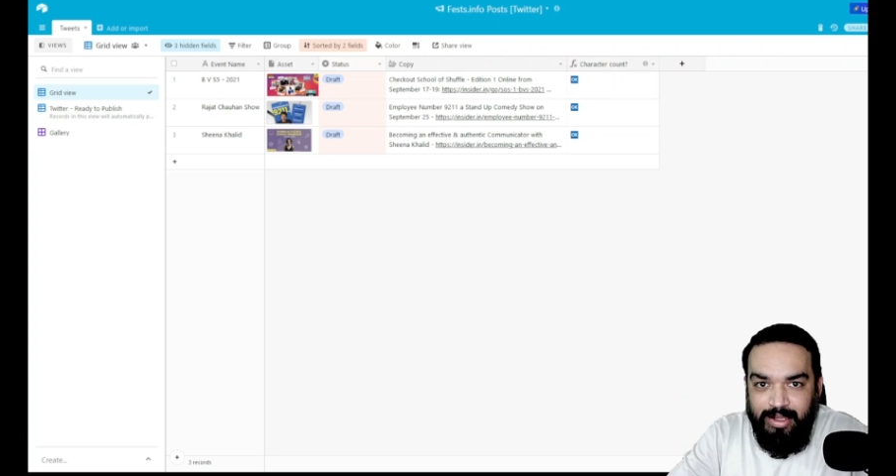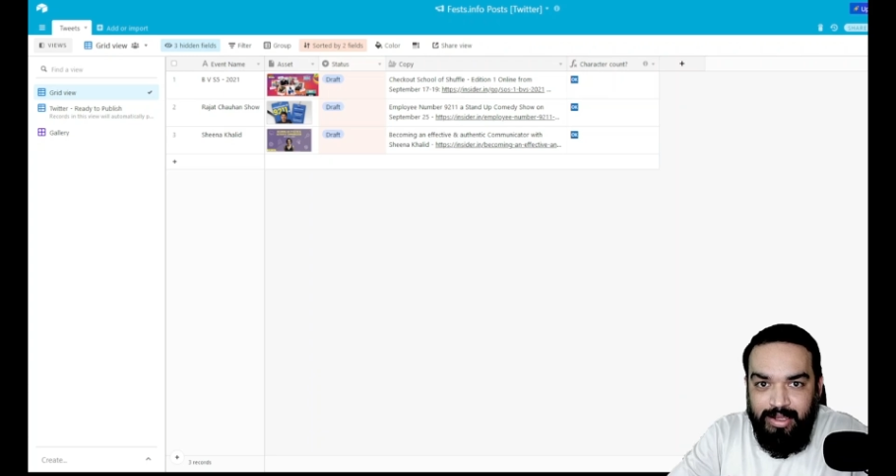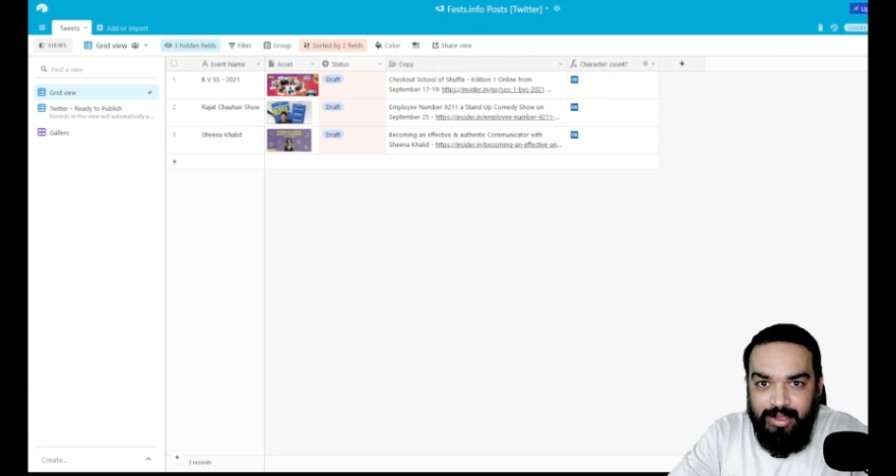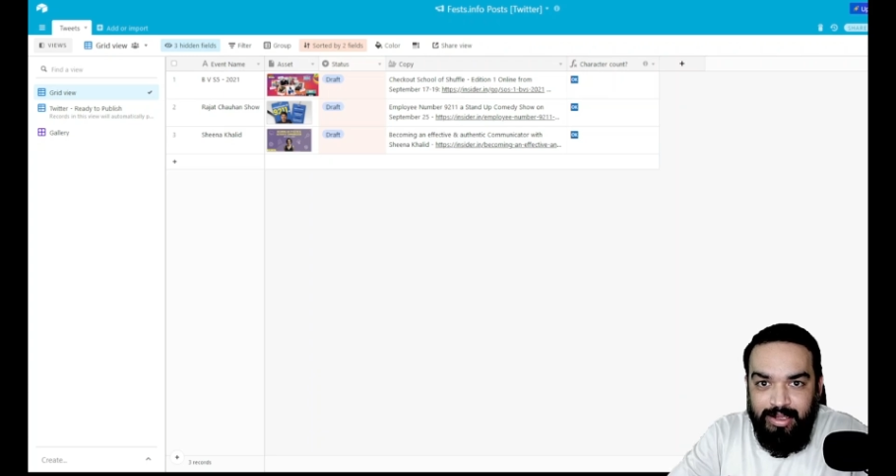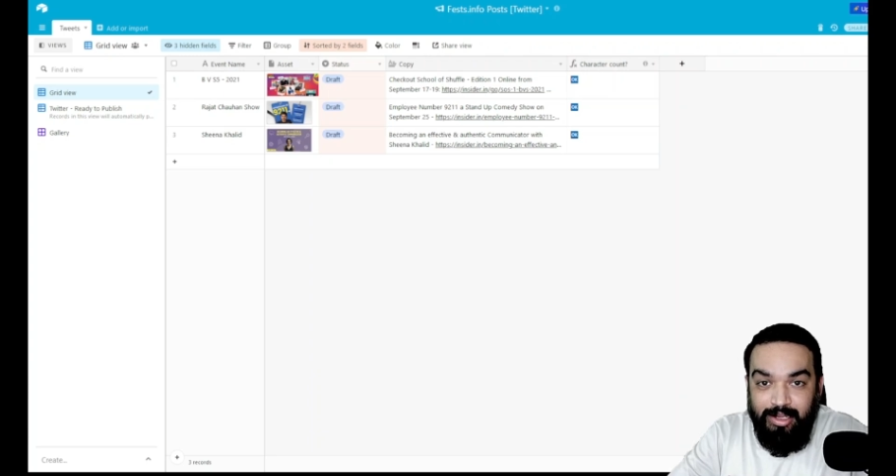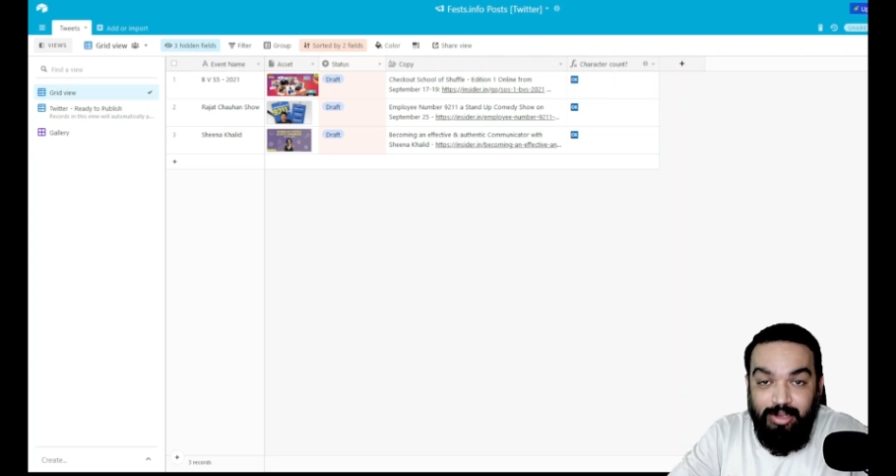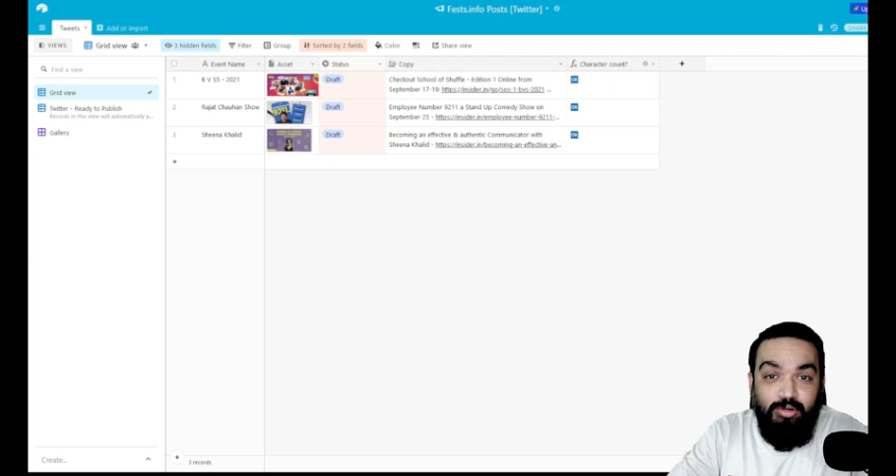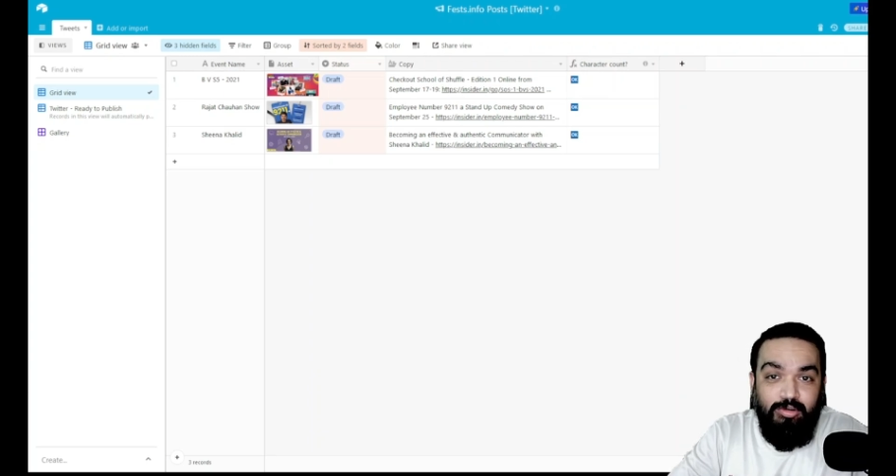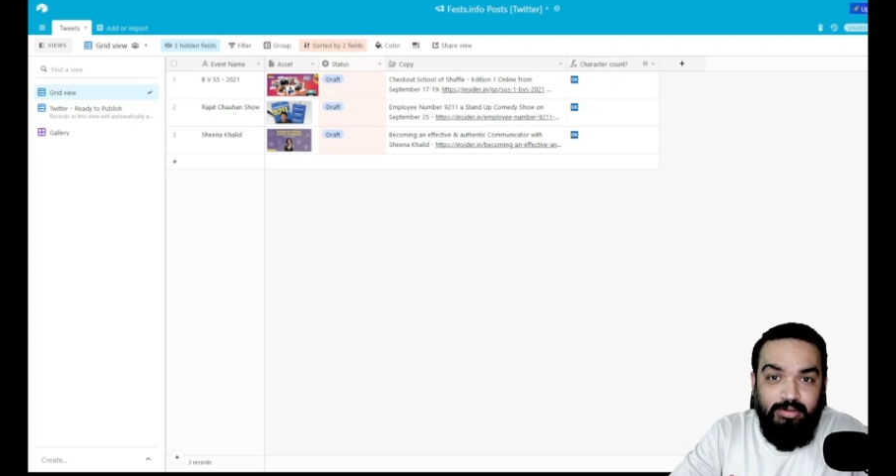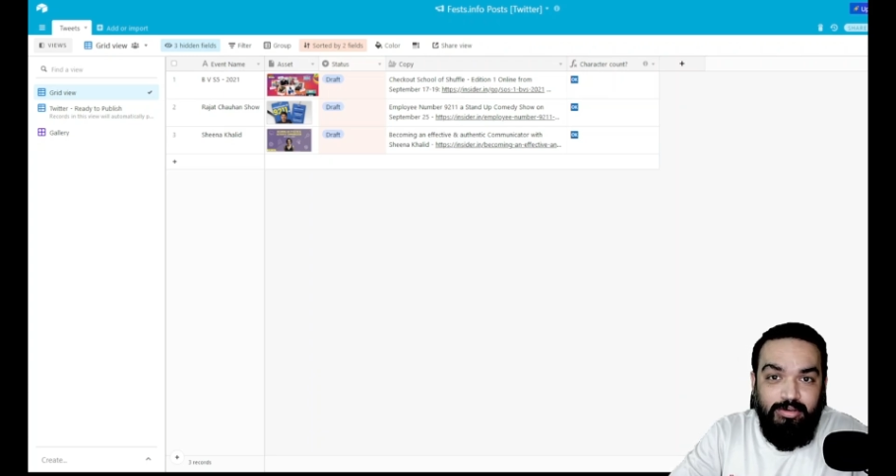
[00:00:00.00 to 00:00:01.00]
Hello,
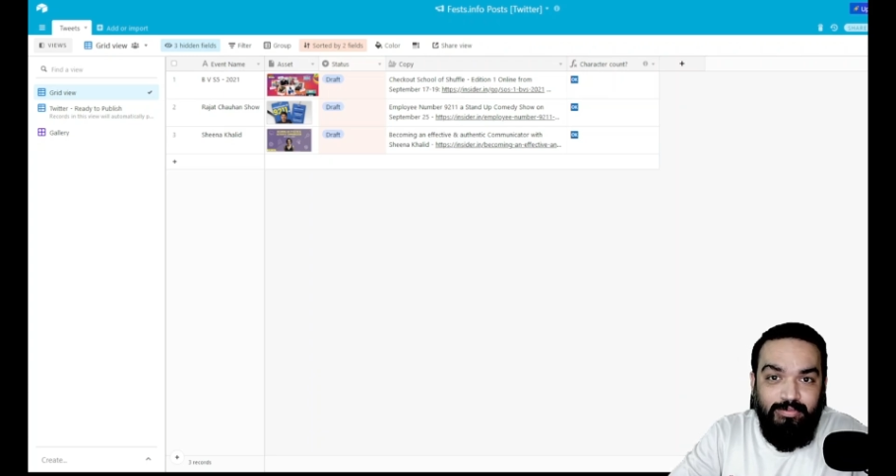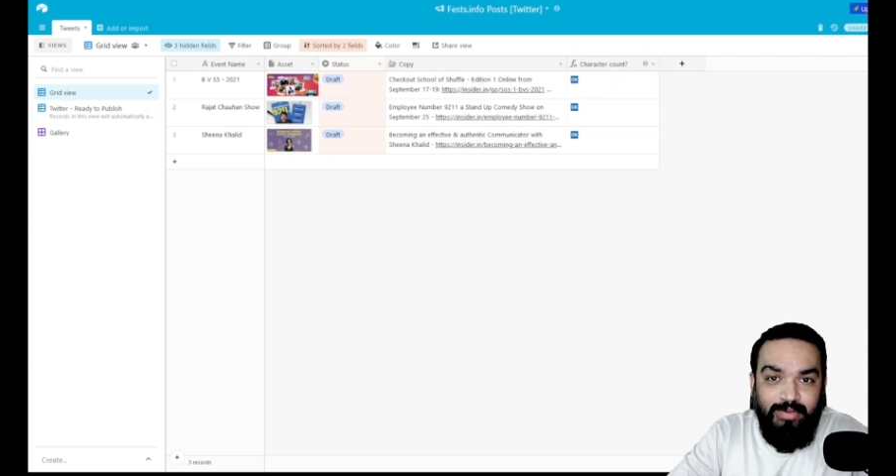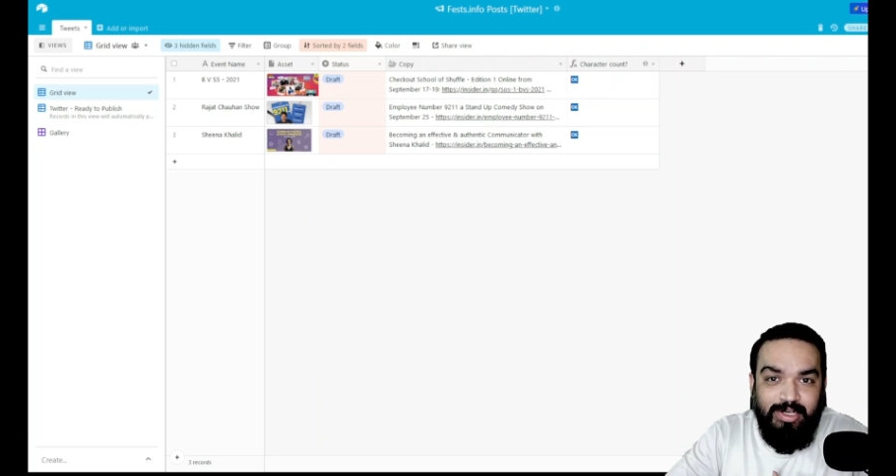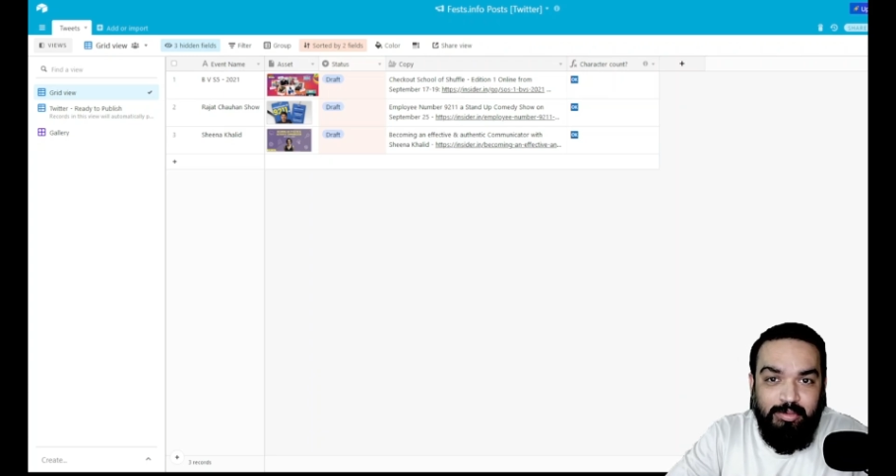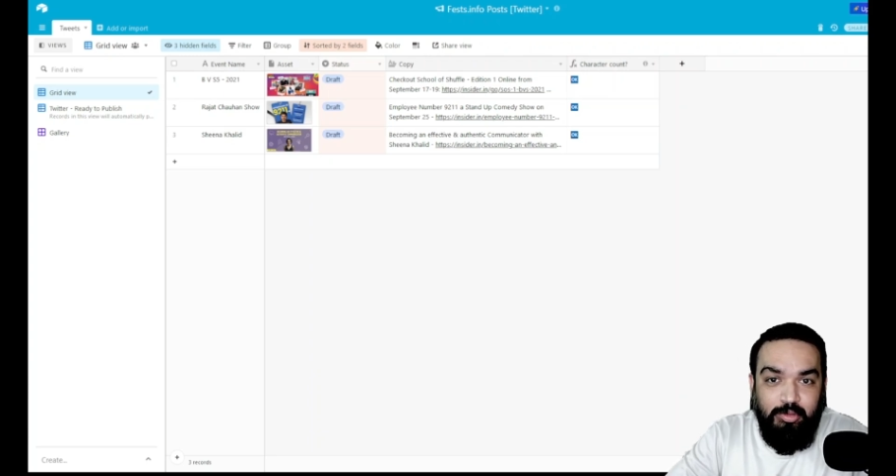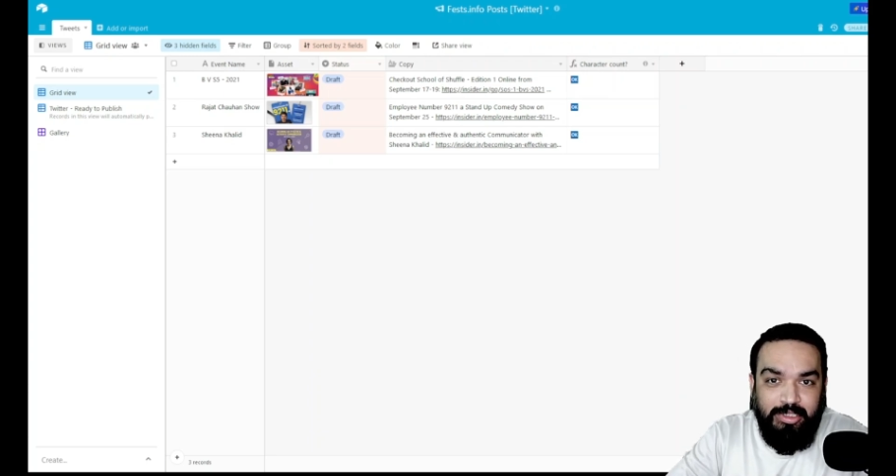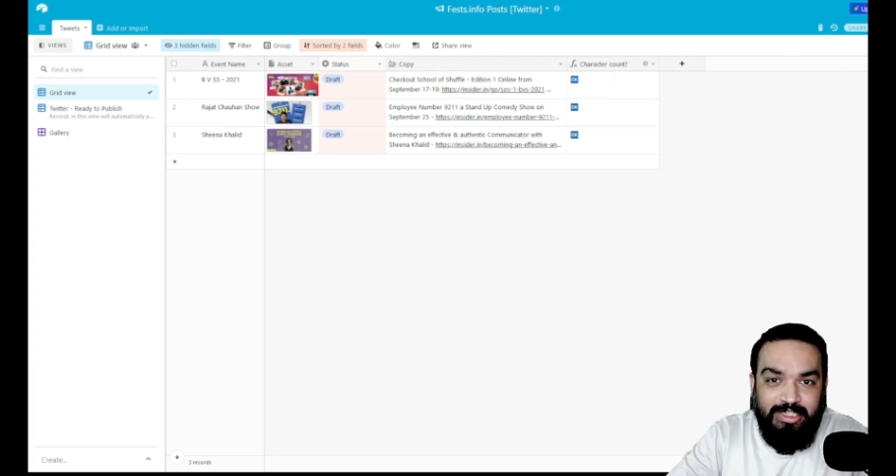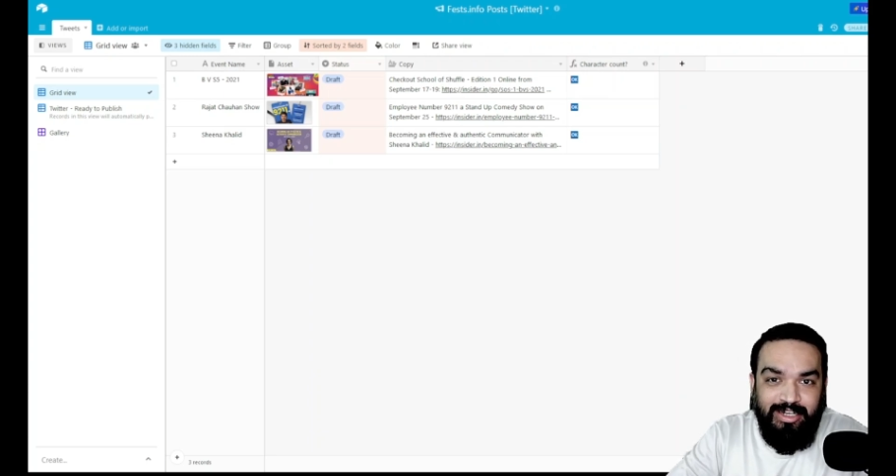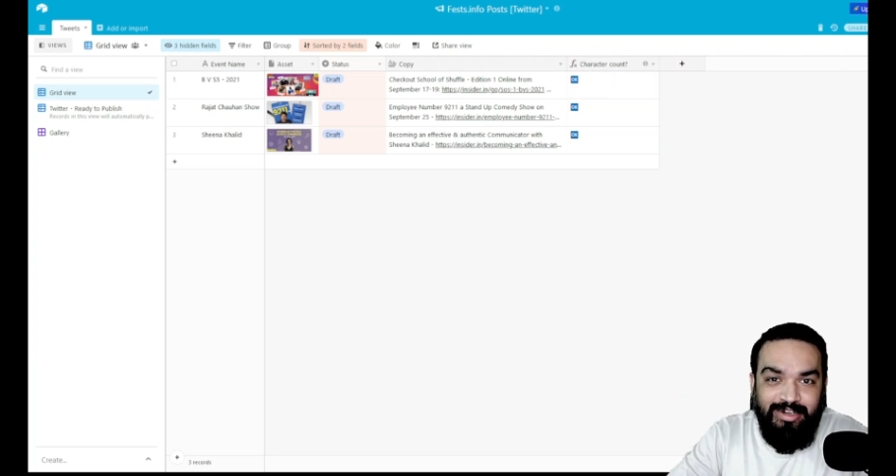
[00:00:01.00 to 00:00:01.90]
welcome to my channel.